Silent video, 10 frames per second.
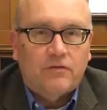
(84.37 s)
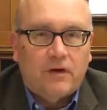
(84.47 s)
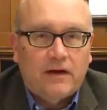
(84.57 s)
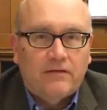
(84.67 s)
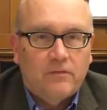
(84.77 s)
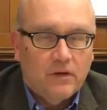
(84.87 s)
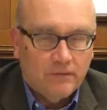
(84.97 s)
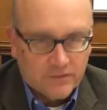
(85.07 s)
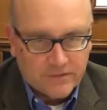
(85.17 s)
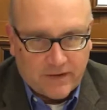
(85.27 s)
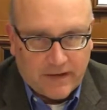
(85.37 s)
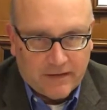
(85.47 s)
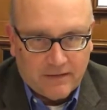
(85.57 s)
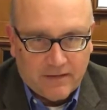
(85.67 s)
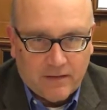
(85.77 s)
Try to
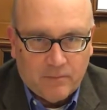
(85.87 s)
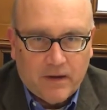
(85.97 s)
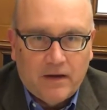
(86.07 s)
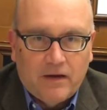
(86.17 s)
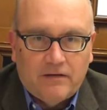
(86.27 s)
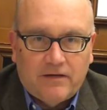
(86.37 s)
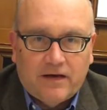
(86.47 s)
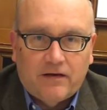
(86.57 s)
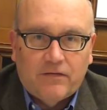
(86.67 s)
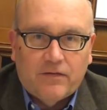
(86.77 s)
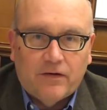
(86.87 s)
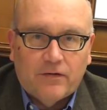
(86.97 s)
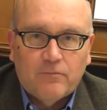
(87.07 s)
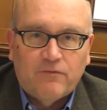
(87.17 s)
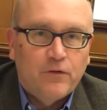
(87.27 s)
understand them. Take
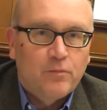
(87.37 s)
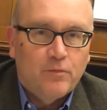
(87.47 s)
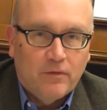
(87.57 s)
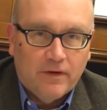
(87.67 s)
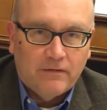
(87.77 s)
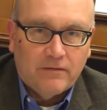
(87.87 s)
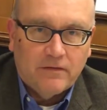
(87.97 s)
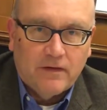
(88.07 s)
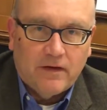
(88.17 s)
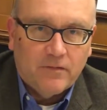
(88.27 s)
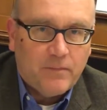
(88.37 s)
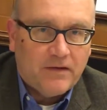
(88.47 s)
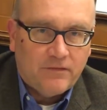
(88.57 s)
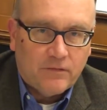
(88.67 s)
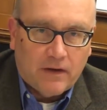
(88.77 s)
their viewpoint as
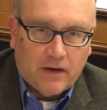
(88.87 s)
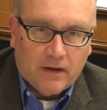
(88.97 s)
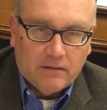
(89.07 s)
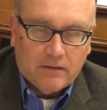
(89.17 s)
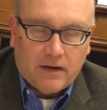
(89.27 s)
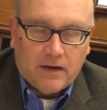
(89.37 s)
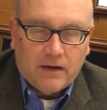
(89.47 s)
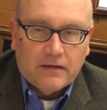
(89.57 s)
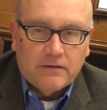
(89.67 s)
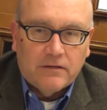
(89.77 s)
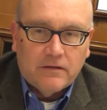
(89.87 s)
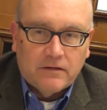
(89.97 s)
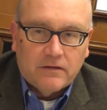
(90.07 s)
best you can and